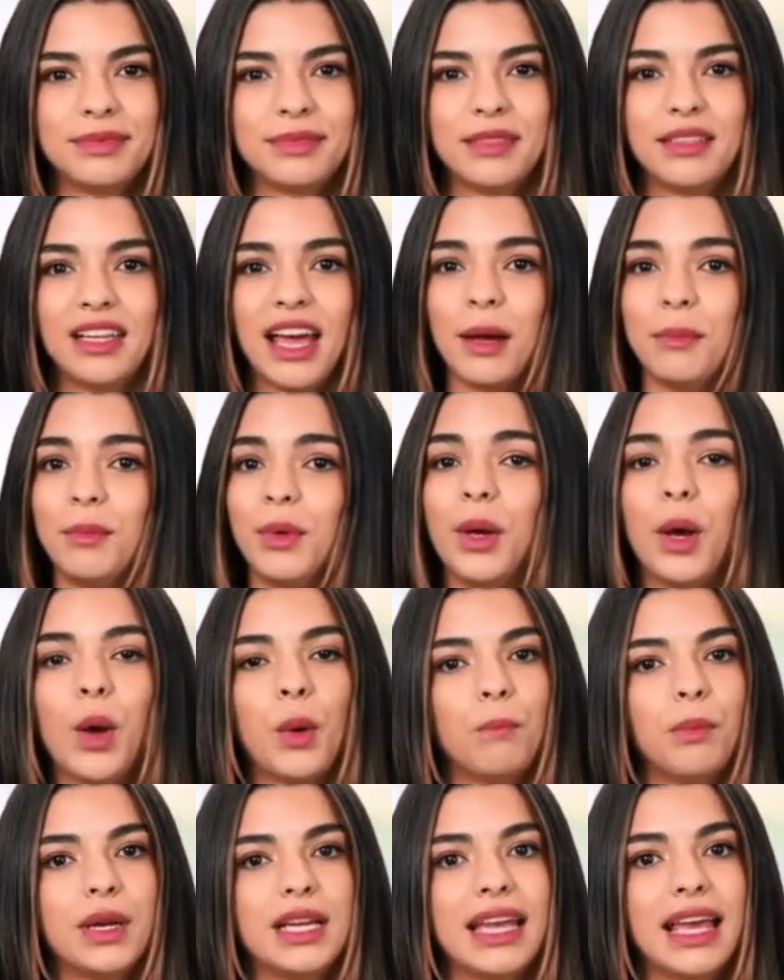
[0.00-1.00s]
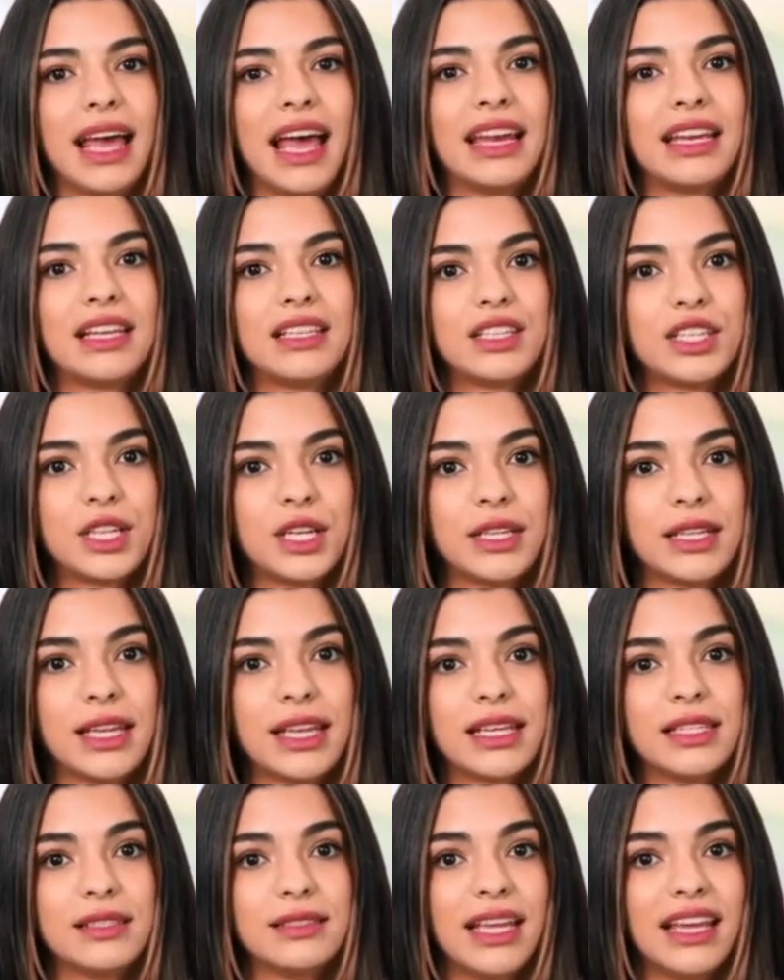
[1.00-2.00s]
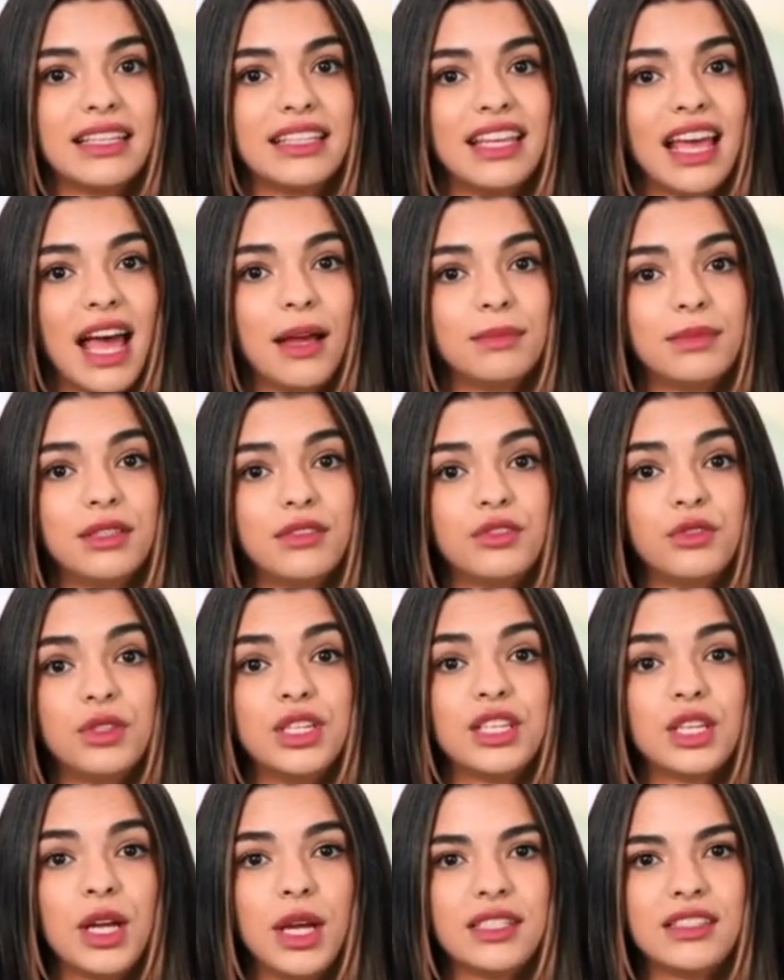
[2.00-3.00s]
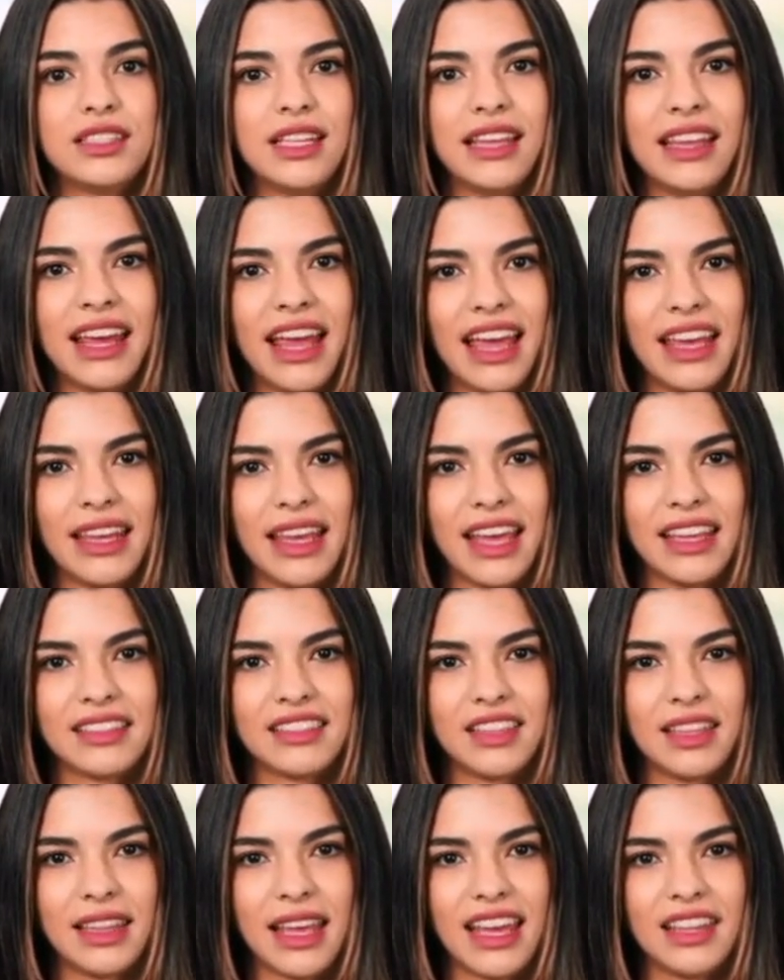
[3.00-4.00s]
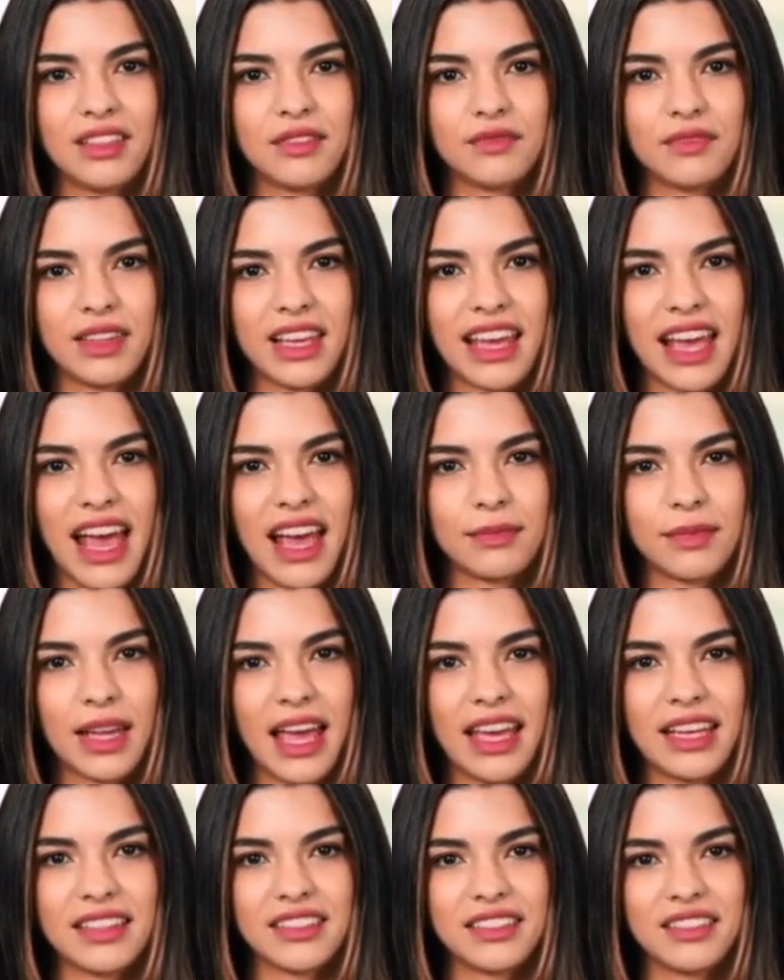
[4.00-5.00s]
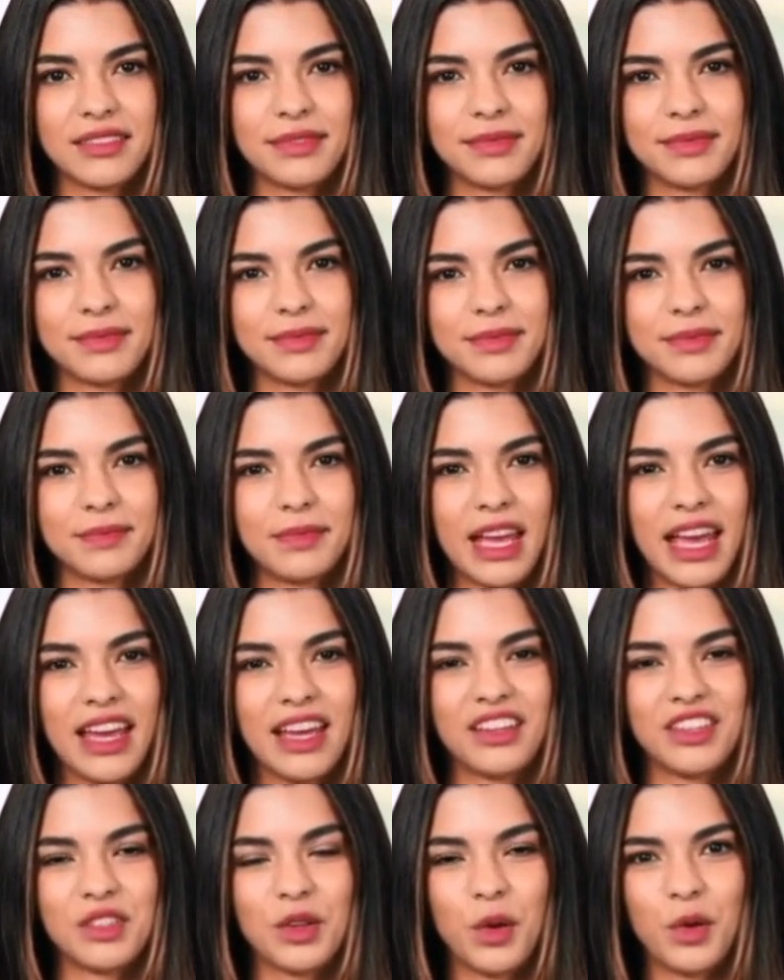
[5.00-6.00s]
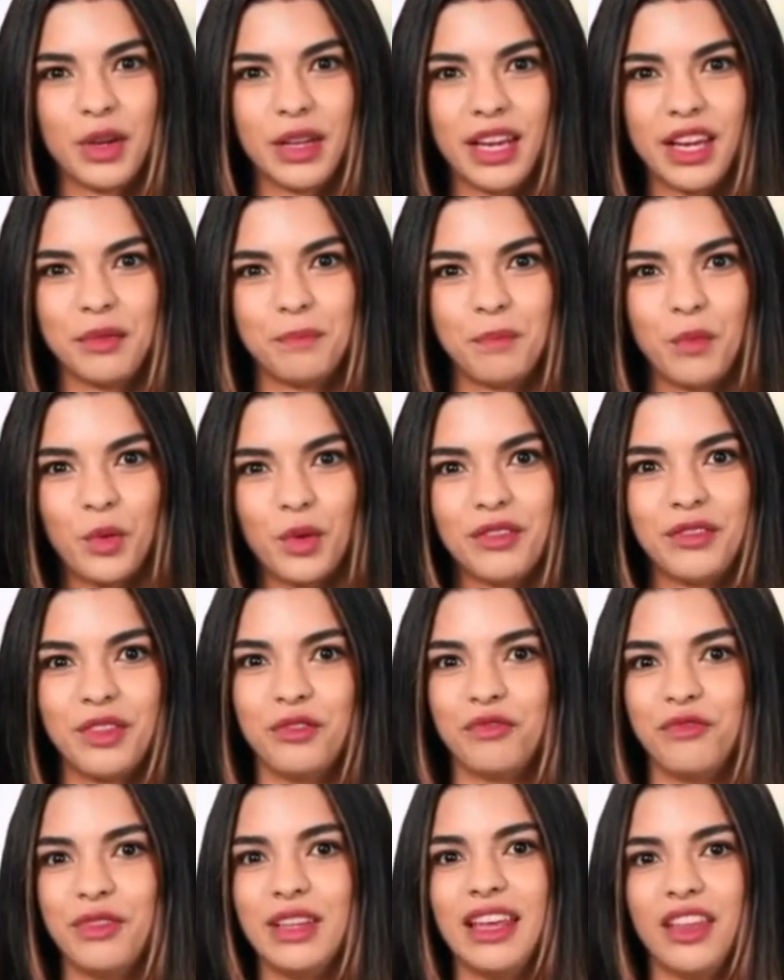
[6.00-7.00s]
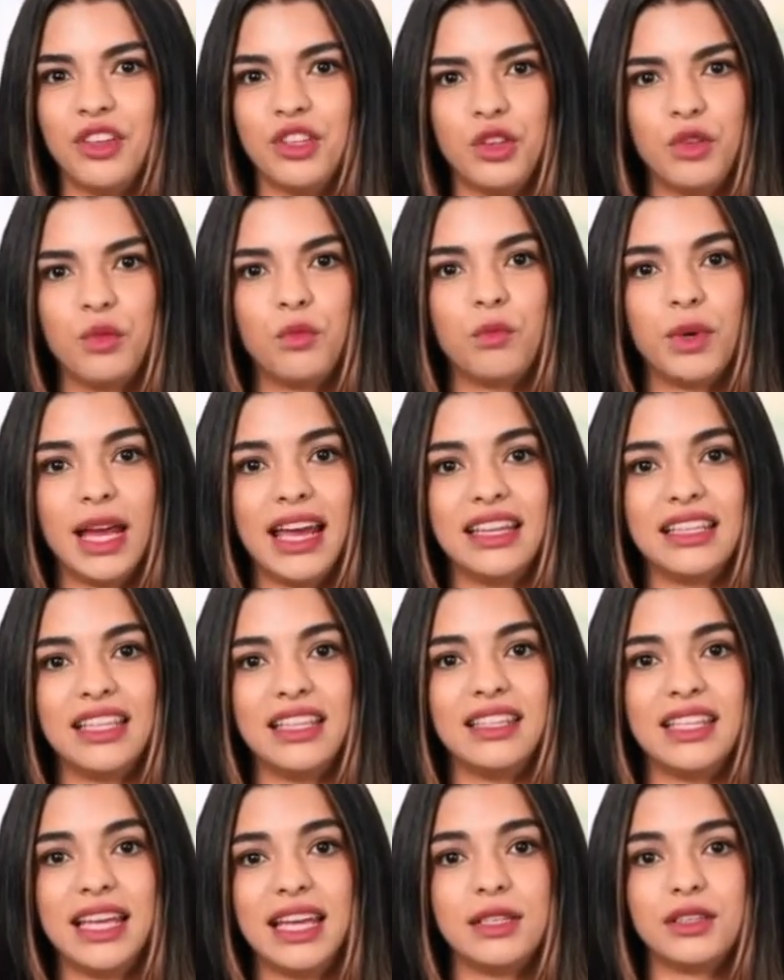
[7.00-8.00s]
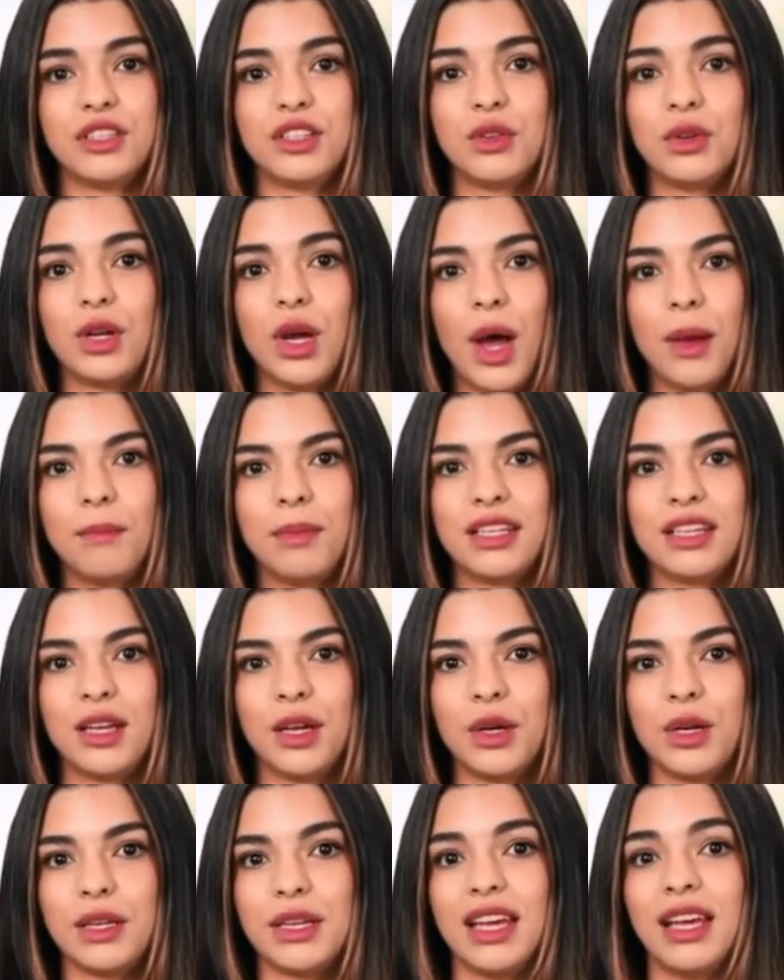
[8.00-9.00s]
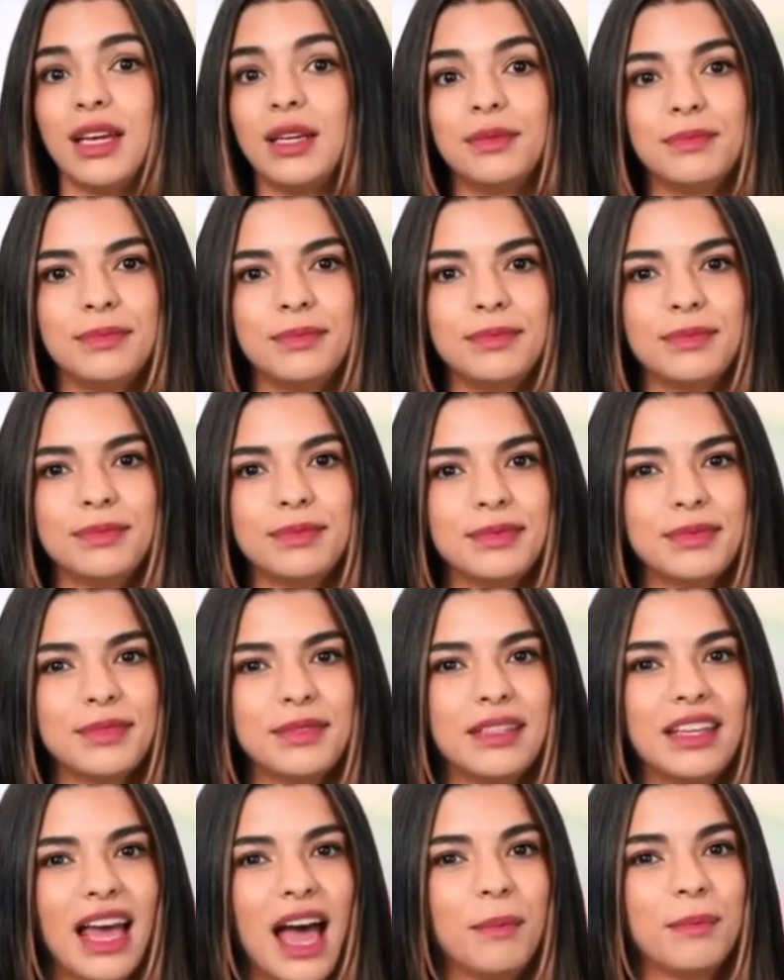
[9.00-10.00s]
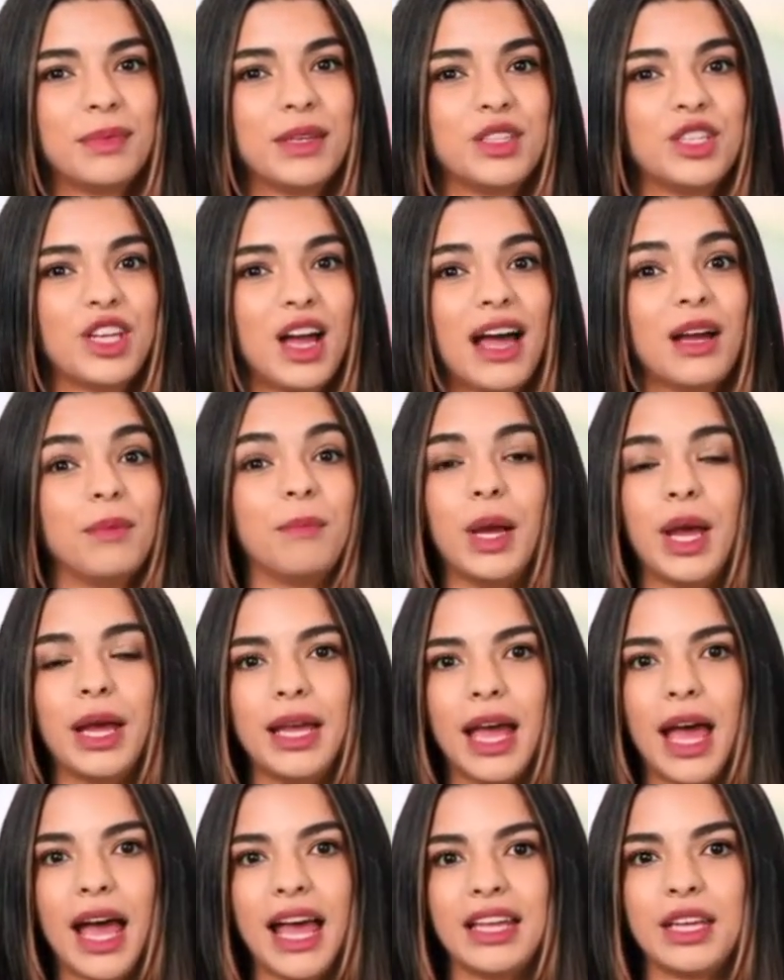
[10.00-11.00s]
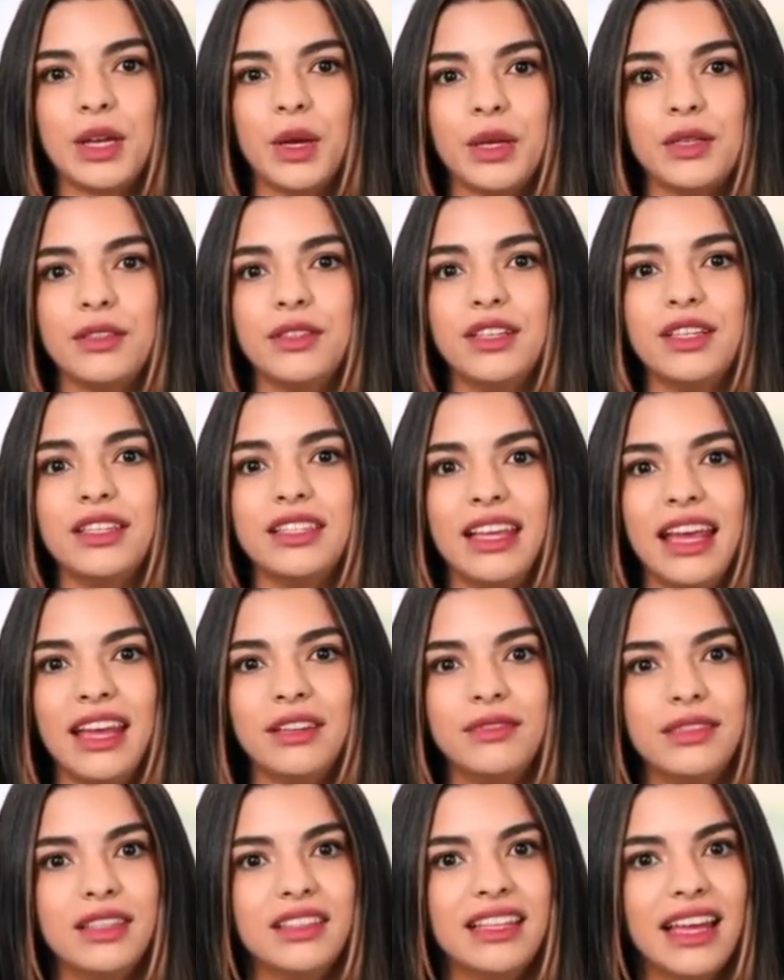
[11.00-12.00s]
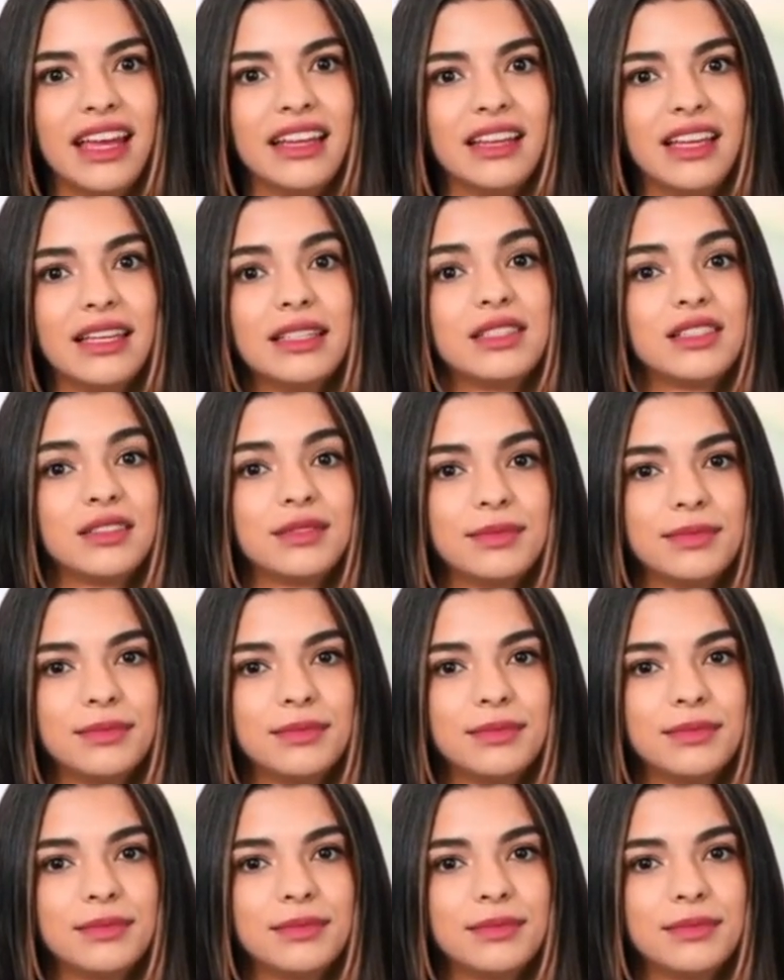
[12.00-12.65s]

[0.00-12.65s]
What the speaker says: Tap Open Editor, then tap the three dots again and select VMS. Paste or import the V2Ray details you copied earlier. Tap the checkmark icon to save the settings.